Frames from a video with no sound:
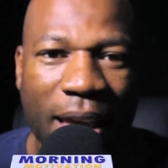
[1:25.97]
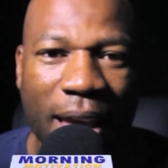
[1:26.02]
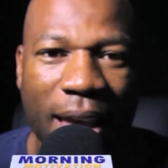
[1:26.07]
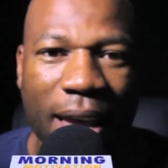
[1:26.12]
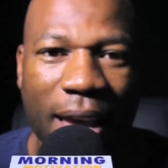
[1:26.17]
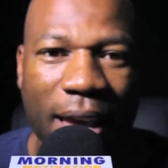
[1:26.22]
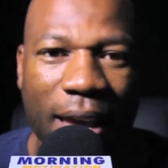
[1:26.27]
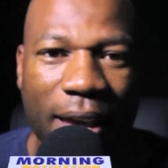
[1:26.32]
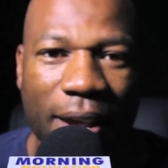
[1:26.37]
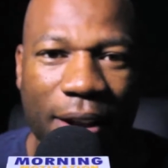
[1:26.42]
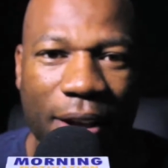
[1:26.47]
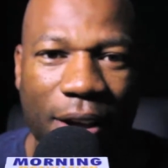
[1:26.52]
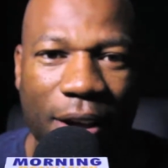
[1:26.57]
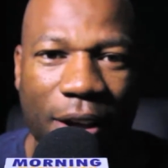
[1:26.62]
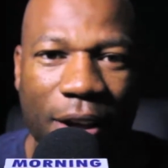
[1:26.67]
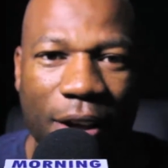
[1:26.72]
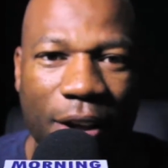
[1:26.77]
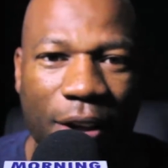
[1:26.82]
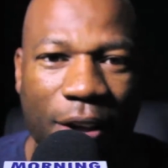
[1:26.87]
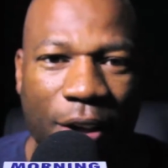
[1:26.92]
And
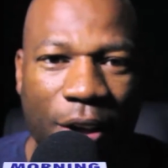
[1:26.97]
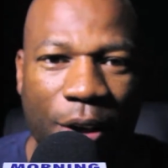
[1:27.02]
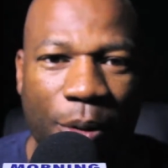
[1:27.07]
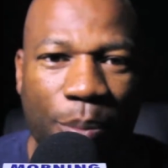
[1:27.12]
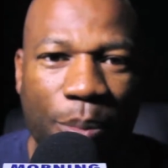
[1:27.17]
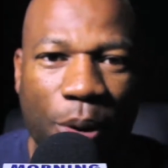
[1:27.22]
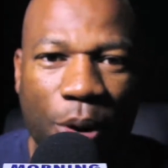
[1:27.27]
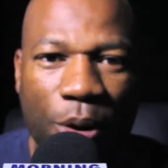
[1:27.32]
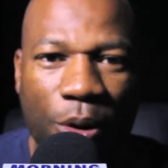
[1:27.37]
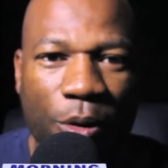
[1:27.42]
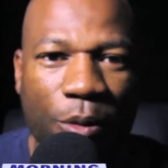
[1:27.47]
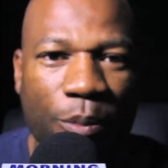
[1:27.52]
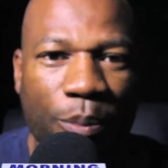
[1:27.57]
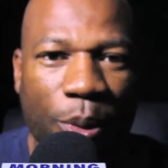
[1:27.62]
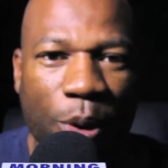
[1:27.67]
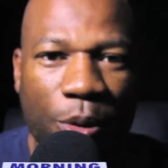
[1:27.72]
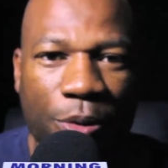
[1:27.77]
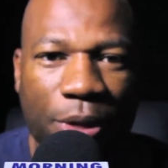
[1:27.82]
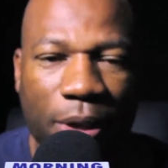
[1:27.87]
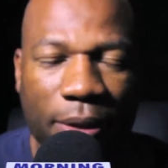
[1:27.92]

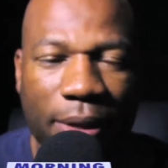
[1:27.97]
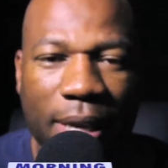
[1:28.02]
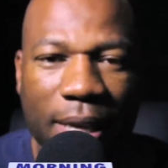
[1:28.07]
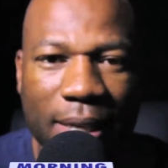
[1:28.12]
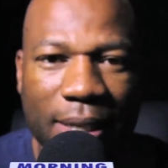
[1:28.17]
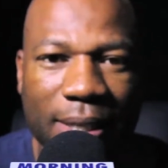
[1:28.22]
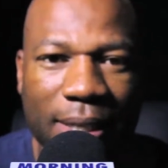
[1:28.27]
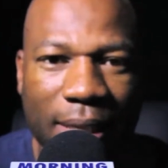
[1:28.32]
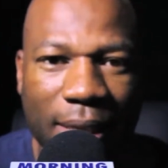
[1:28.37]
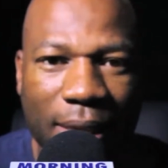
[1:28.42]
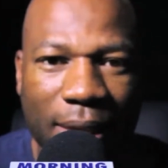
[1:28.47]
both of these